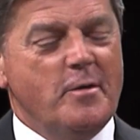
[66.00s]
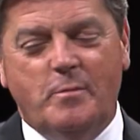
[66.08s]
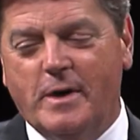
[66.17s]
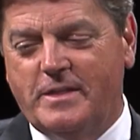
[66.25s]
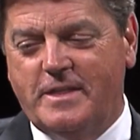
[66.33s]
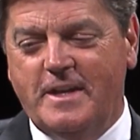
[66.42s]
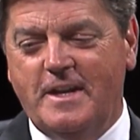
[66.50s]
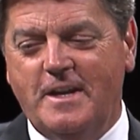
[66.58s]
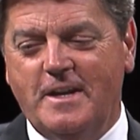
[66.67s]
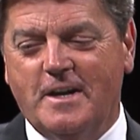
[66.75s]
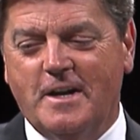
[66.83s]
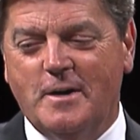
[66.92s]
But
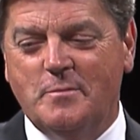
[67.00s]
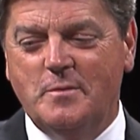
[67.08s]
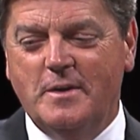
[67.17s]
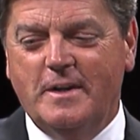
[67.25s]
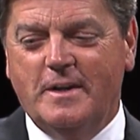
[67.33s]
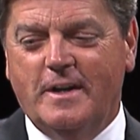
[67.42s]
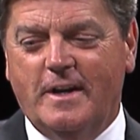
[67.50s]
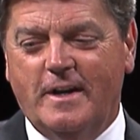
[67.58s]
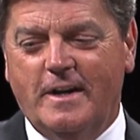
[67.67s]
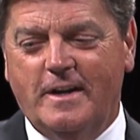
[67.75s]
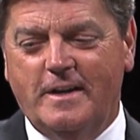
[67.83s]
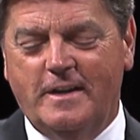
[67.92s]
now
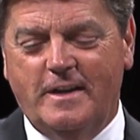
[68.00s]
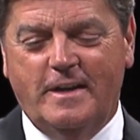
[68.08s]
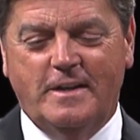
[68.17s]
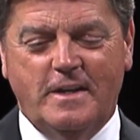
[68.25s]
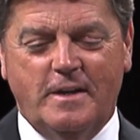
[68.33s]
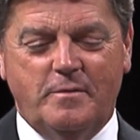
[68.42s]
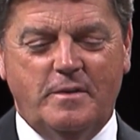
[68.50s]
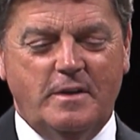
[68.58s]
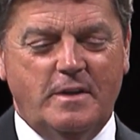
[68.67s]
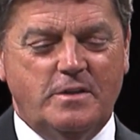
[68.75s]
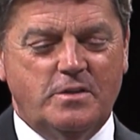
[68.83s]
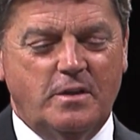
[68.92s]

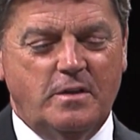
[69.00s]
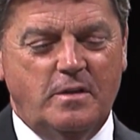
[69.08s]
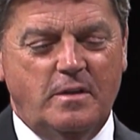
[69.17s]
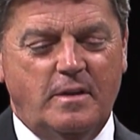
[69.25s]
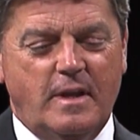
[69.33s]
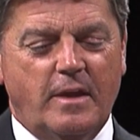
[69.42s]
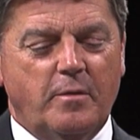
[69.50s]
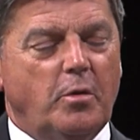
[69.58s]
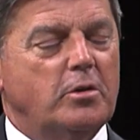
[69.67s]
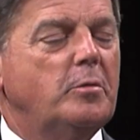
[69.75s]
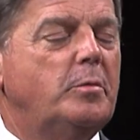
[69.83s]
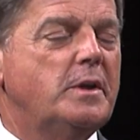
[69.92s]
the
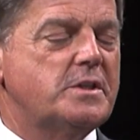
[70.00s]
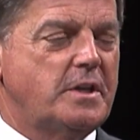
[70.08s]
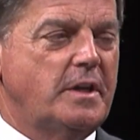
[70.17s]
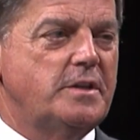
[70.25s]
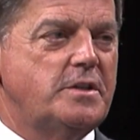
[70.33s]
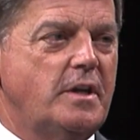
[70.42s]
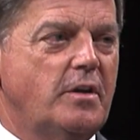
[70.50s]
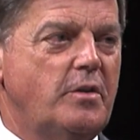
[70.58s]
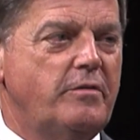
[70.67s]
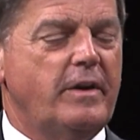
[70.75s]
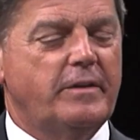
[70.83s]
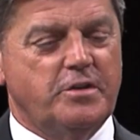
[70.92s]
multiple listing is here.
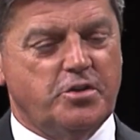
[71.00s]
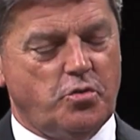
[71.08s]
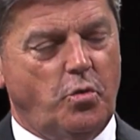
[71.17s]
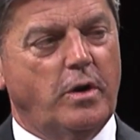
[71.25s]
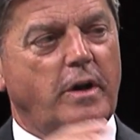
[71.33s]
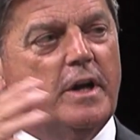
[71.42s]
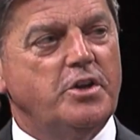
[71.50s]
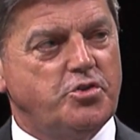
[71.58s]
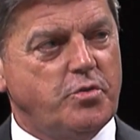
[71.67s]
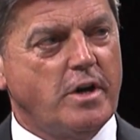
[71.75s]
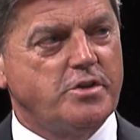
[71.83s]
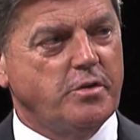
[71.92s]
You've got this organized
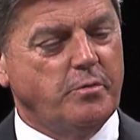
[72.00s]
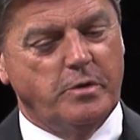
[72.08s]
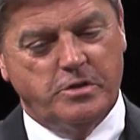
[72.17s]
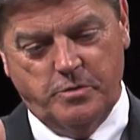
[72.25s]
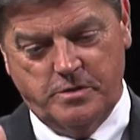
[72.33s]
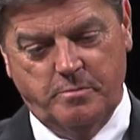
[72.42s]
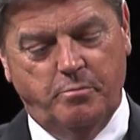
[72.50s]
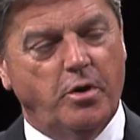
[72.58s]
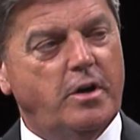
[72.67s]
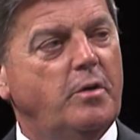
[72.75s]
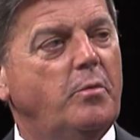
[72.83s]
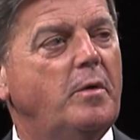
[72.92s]
structure, which was a
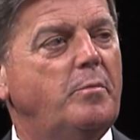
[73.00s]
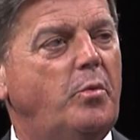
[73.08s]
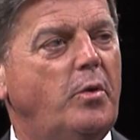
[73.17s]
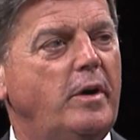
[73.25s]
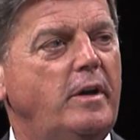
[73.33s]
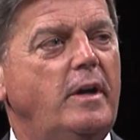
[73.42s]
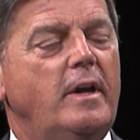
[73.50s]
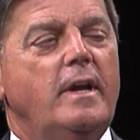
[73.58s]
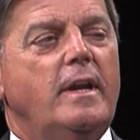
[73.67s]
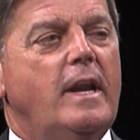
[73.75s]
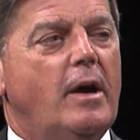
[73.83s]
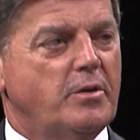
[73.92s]
book at one point.
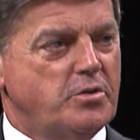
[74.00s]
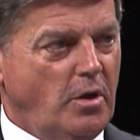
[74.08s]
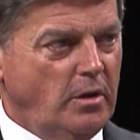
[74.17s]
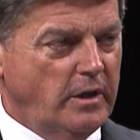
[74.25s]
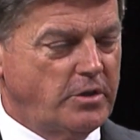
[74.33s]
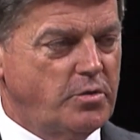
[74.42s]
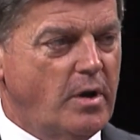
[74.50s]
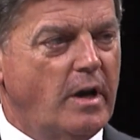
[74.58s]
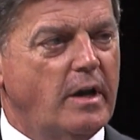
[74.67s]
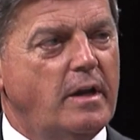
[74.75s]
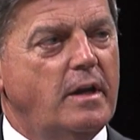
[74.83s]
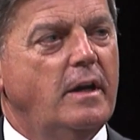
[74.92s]
Now it's all
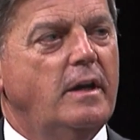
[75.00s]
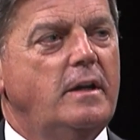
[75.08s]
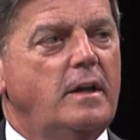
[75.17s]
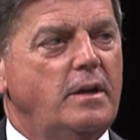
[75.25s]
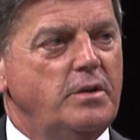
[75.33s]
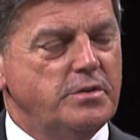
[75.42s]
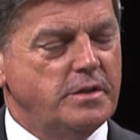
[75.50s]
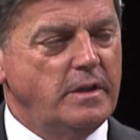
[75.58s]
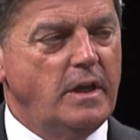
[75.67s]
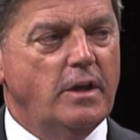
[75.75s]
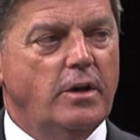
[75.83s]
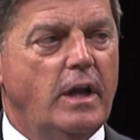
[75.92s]
electronic and using
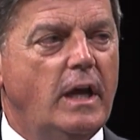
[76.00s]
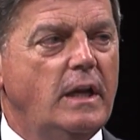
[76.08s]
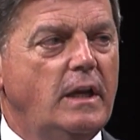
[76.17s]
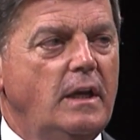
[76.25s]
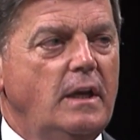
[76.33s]
the internet.